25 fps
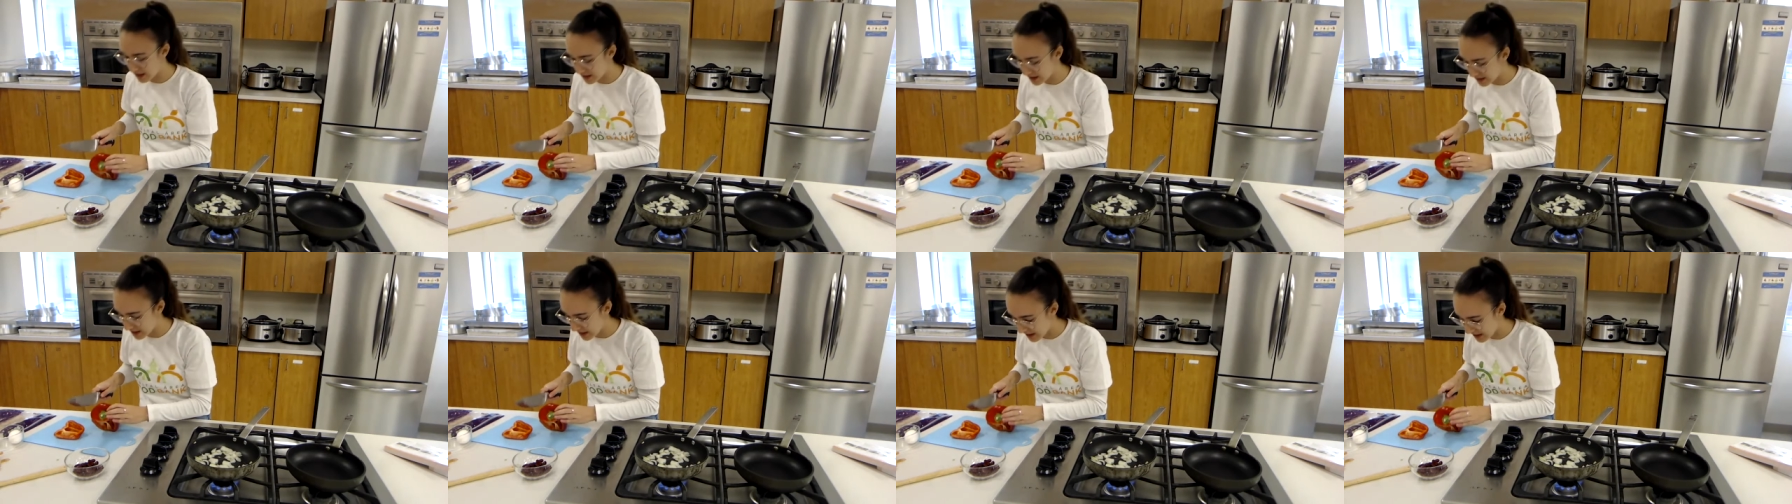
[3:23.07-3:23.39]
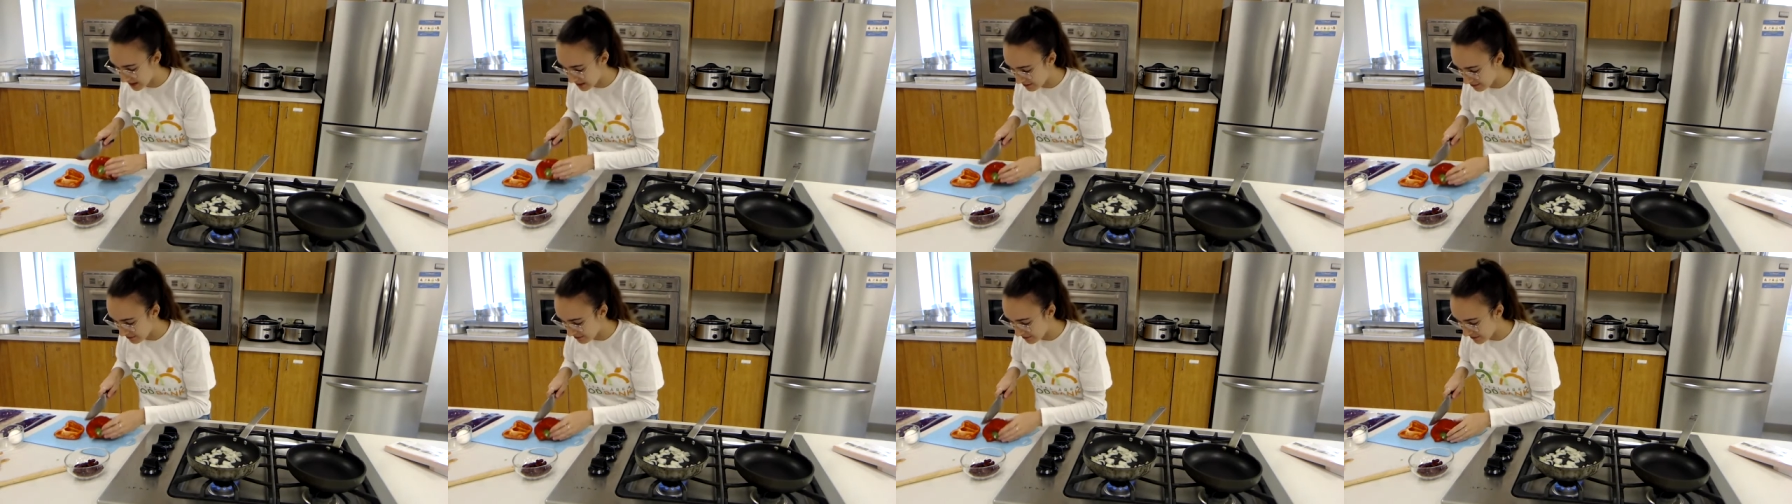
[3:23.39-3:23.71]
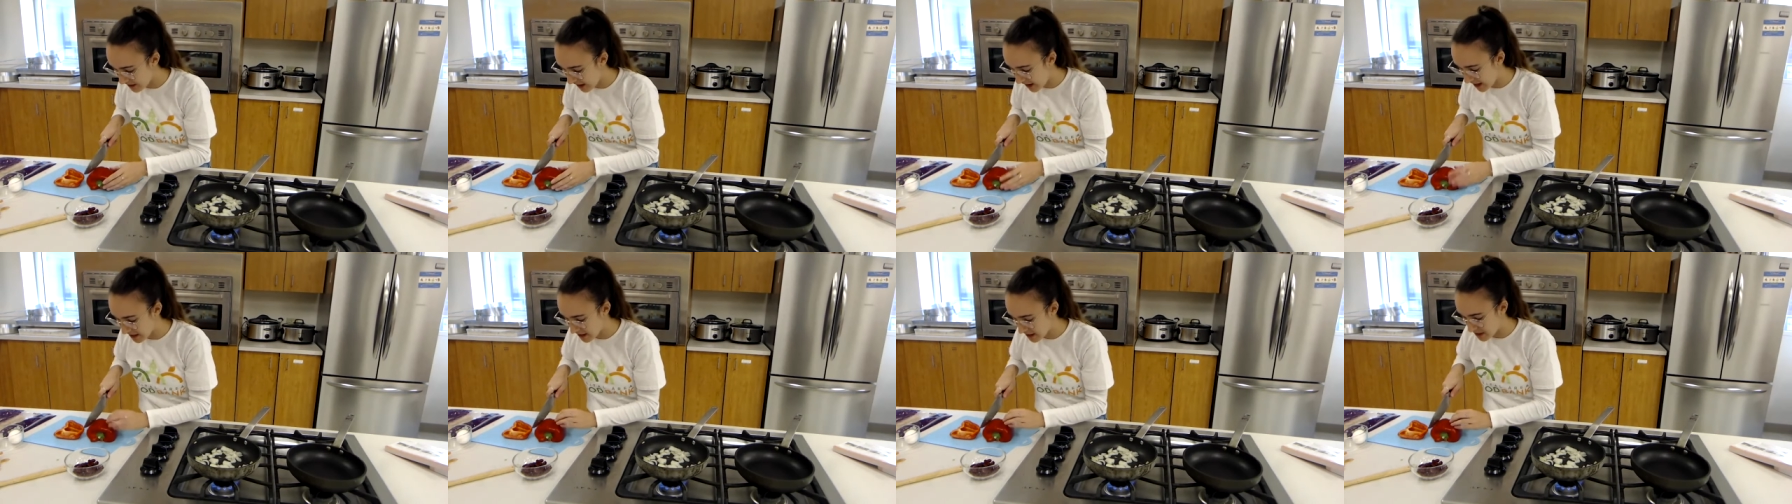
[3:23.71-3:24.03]
lay it
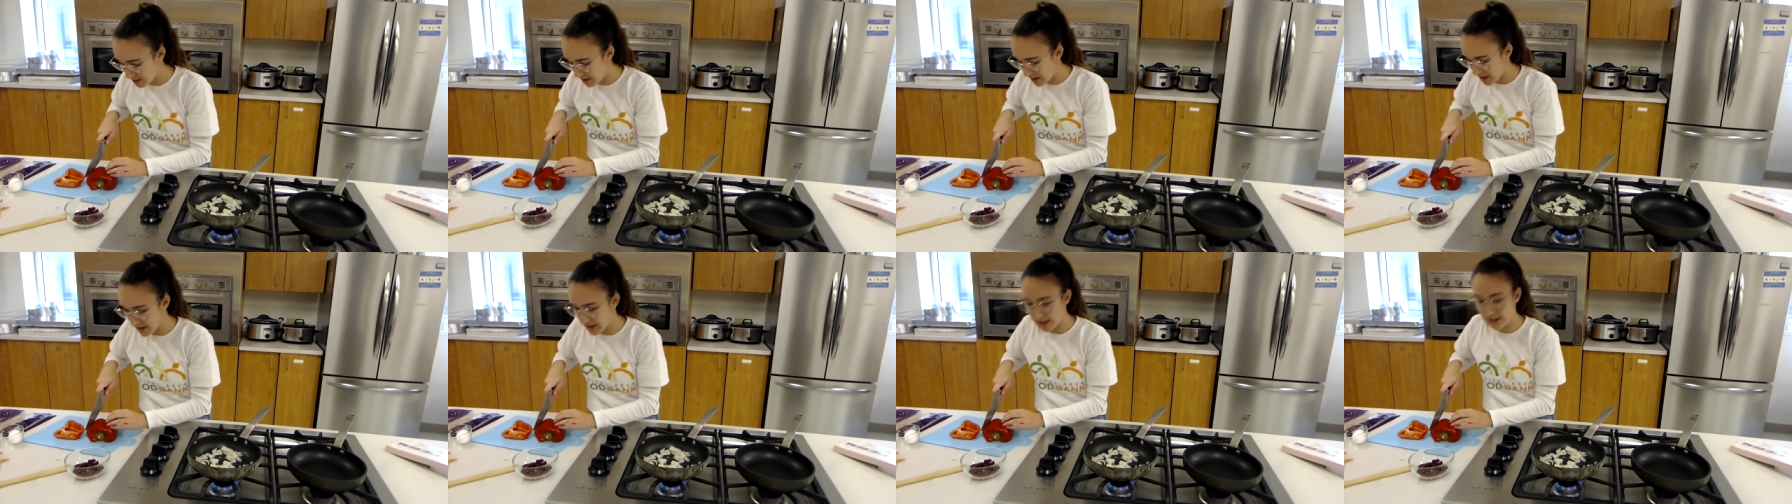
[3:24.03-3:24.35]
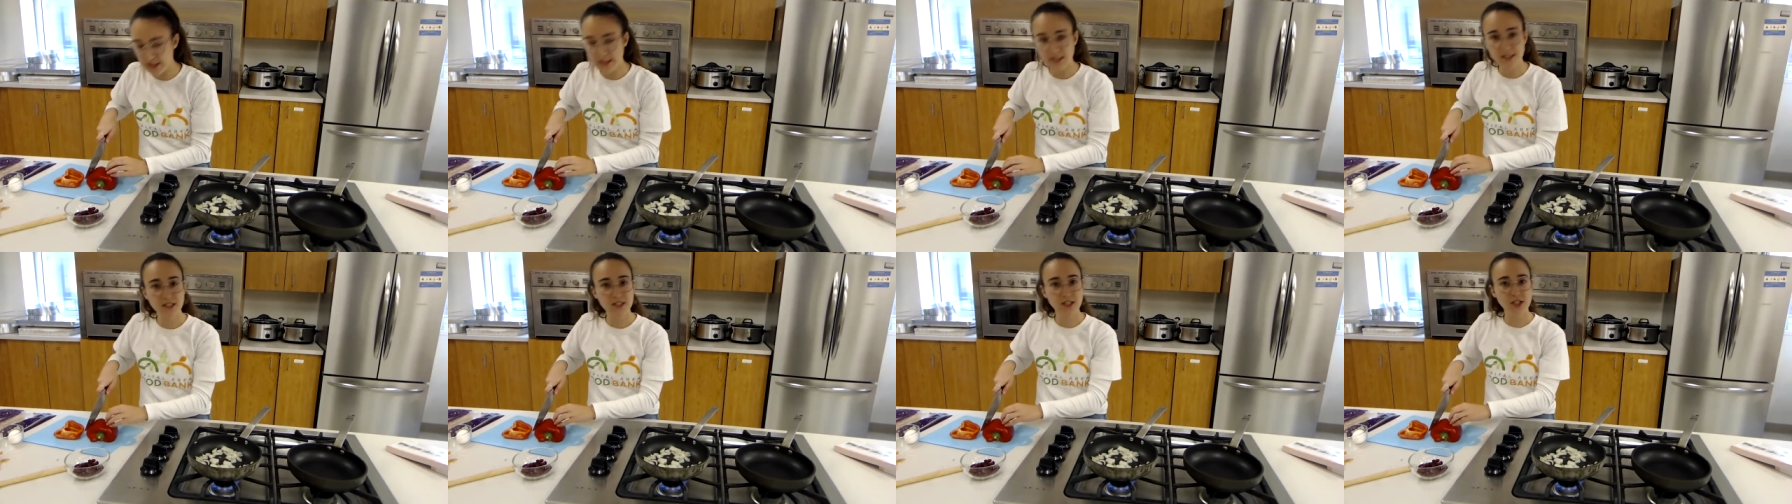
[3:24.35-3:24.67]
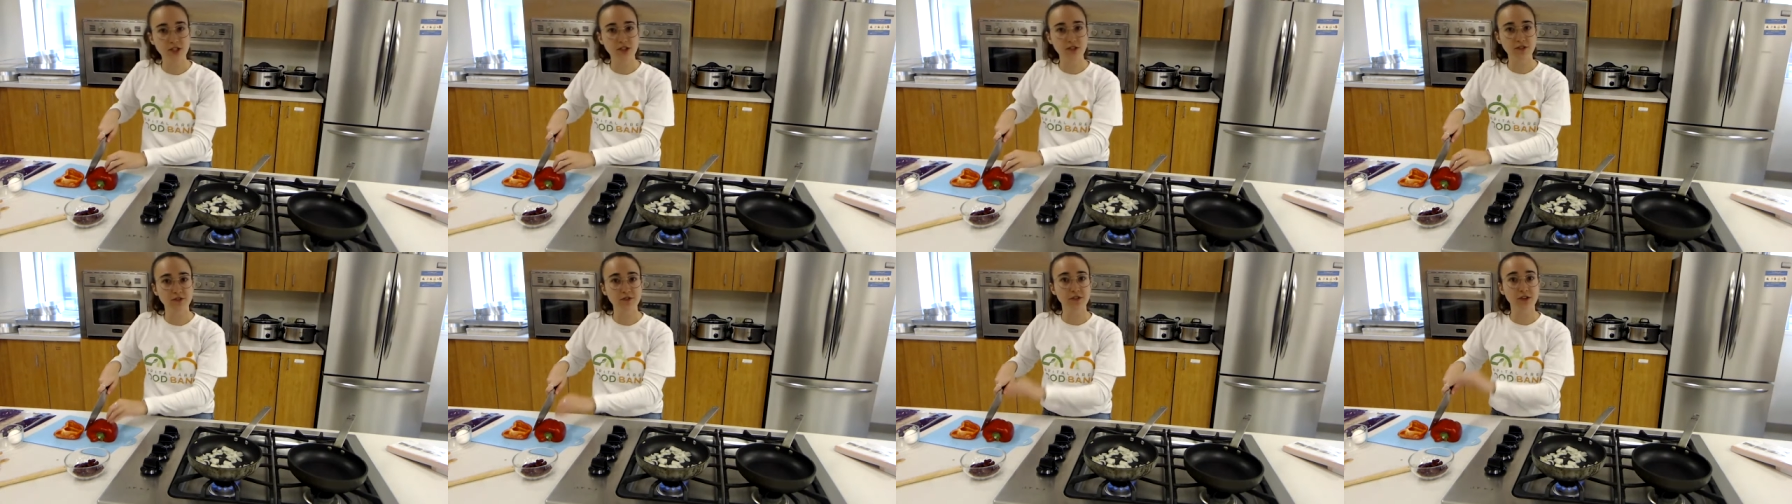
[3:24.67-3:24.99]
flat to make it
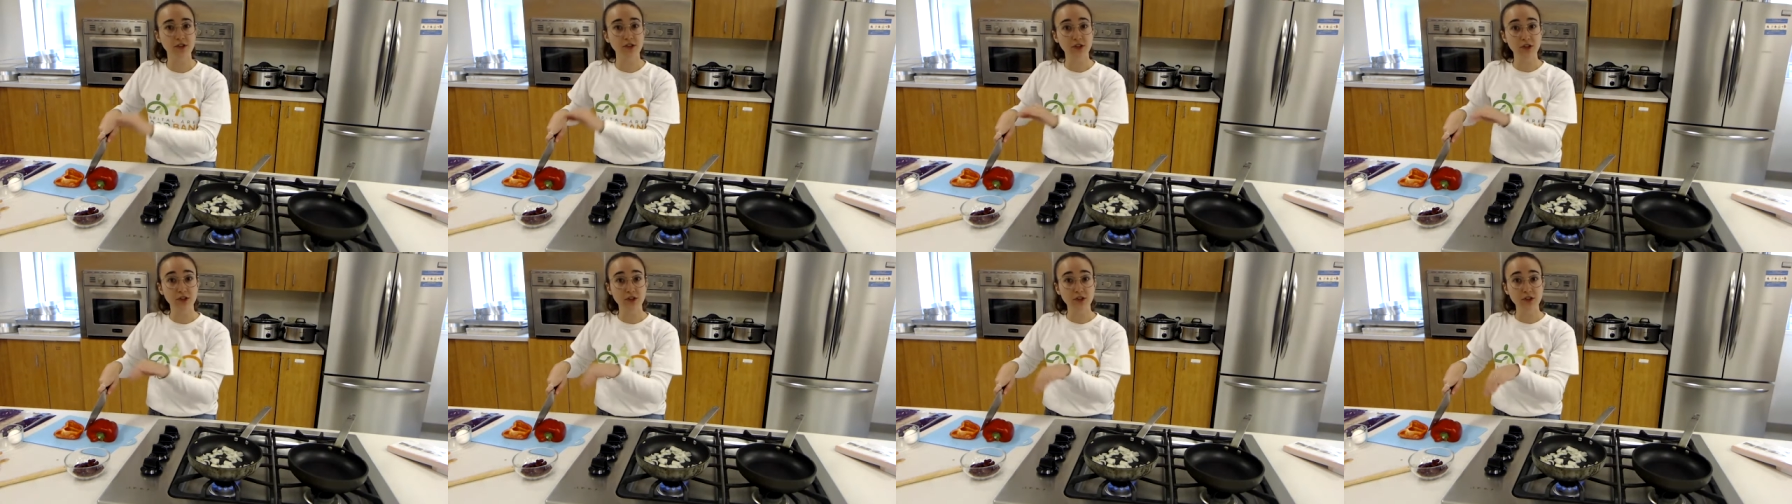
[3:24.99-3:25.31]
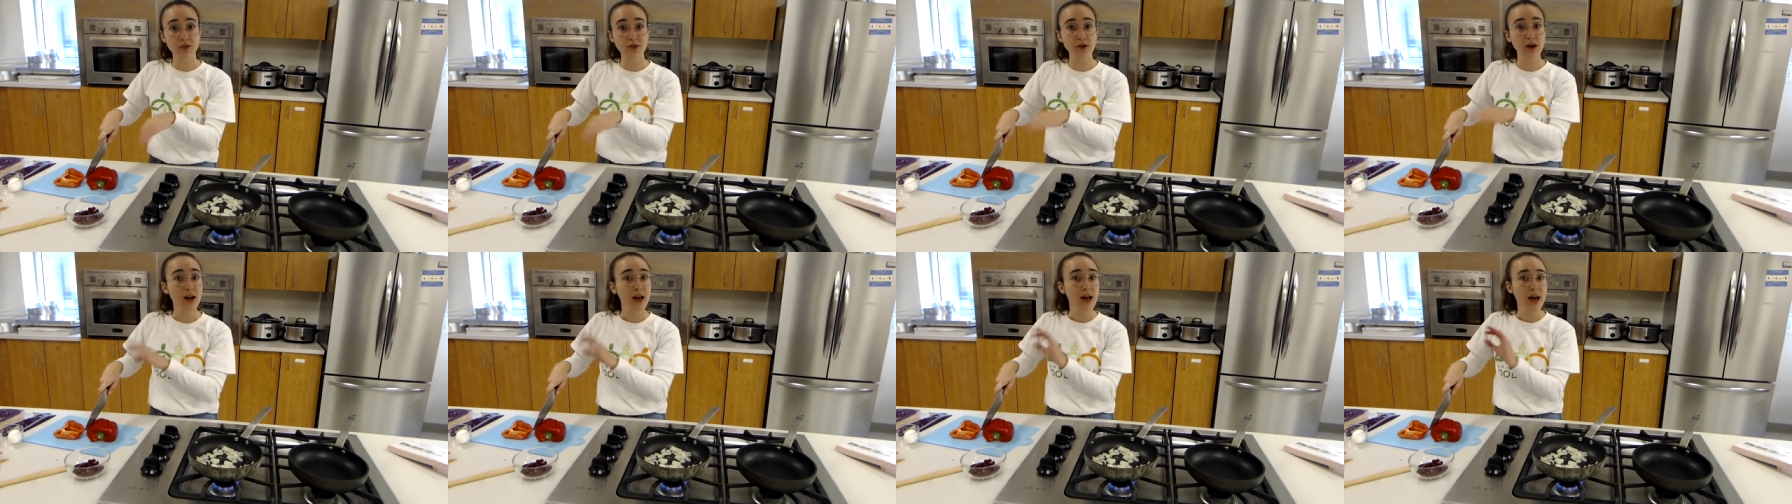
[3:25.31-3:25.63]
easier for you